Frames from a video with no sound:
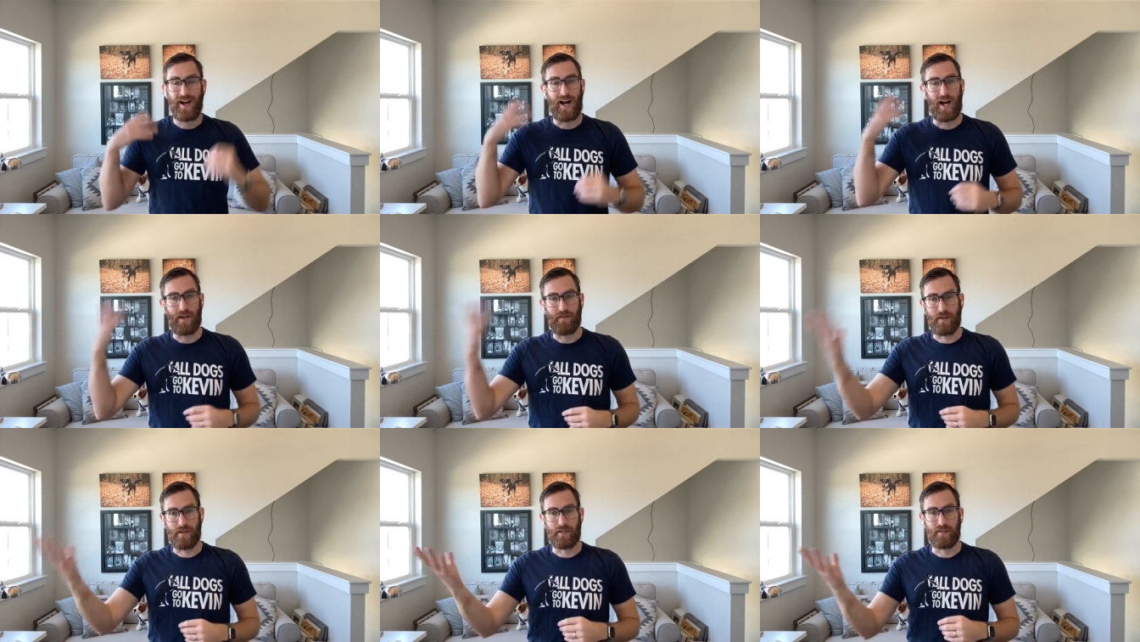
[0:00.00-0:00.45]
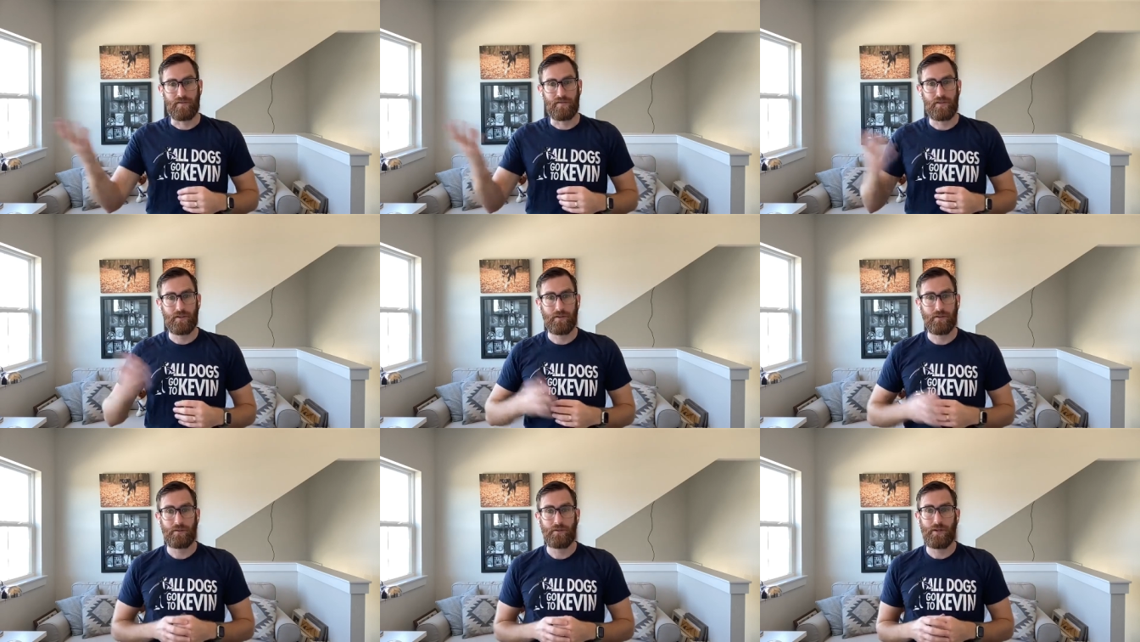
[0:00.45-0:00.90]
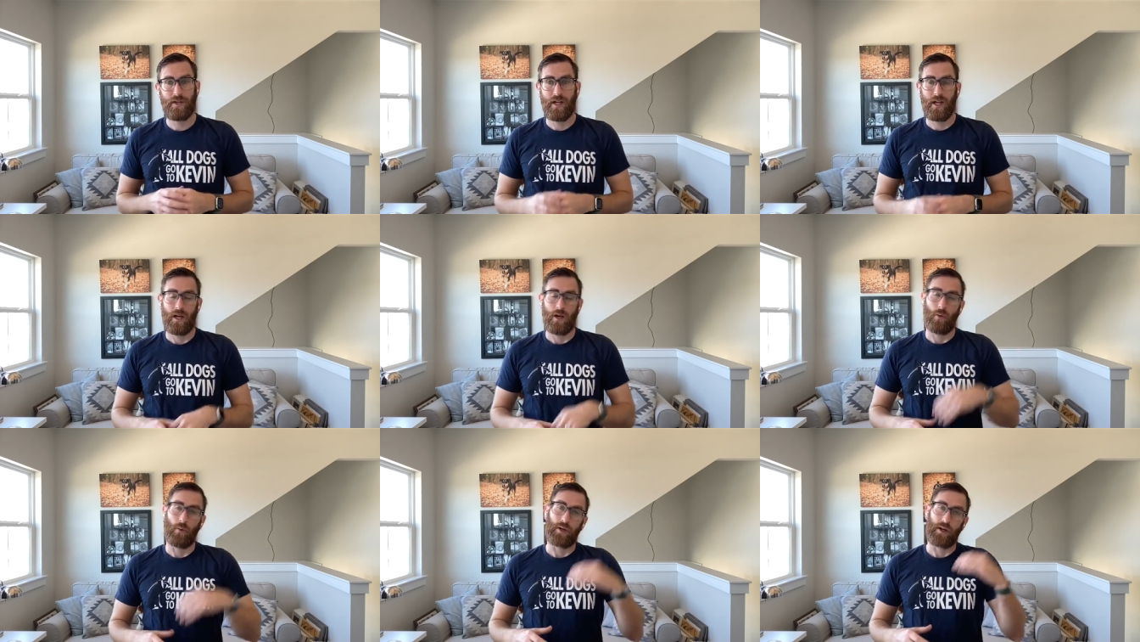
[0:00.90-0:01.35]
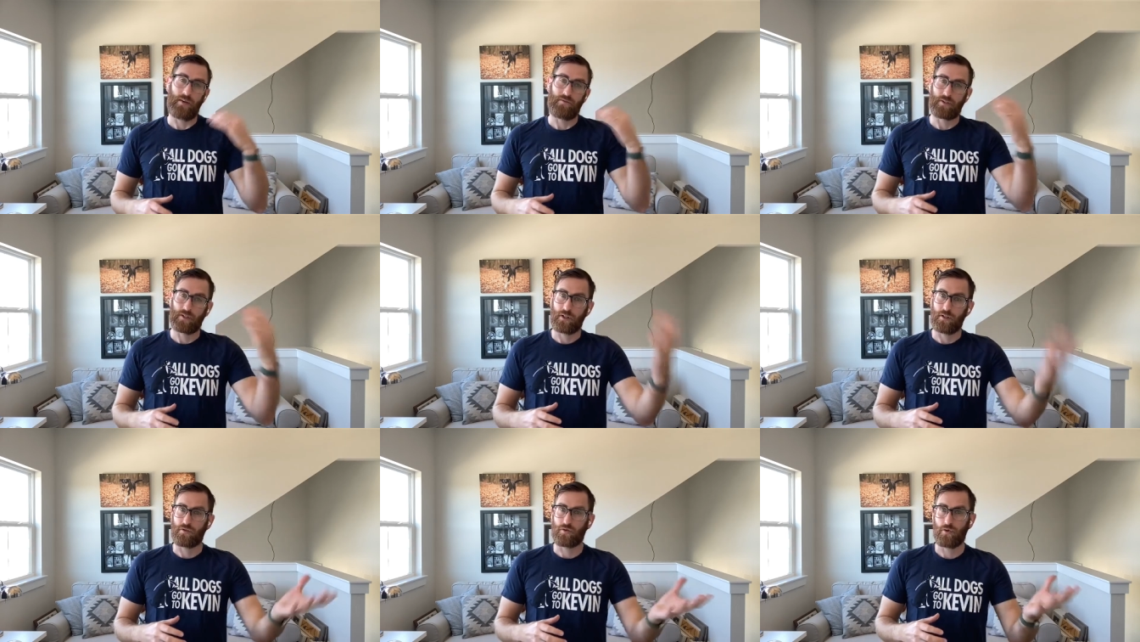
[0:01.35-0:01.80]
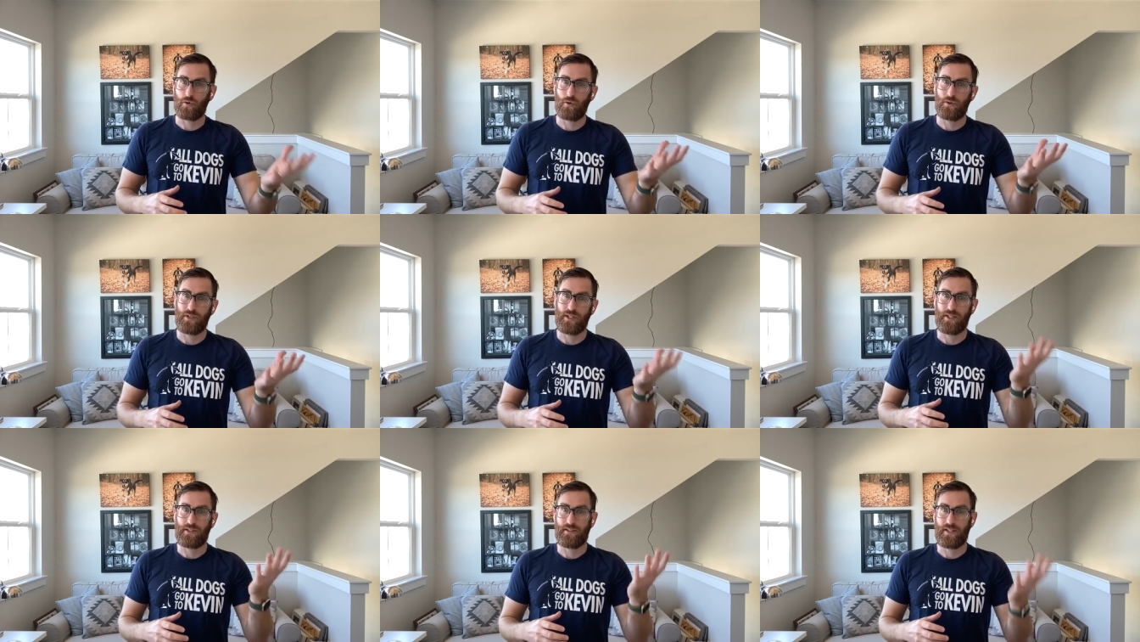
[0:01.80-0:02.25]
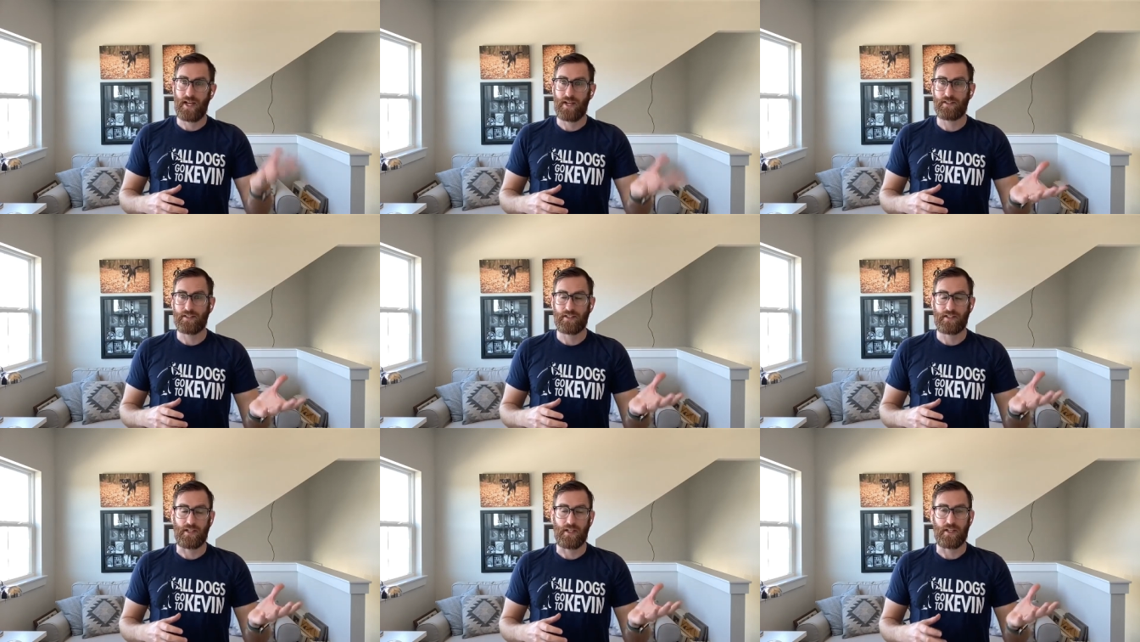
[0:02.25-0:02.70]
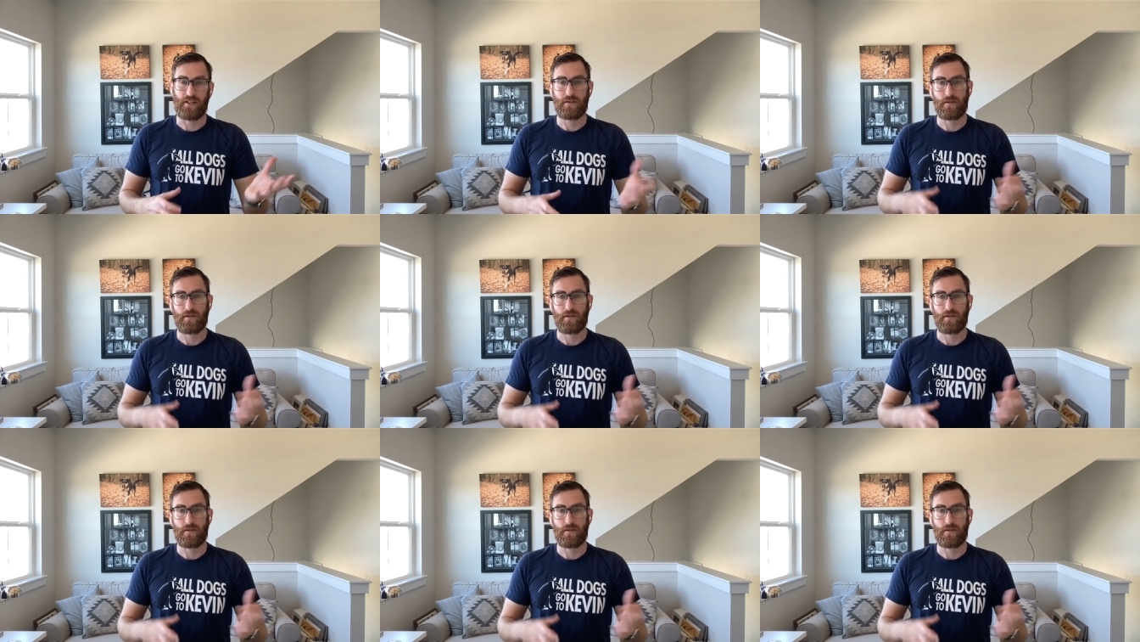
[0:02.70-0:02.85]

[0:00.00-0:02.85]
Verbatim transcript: high value food, we have to control the intensity.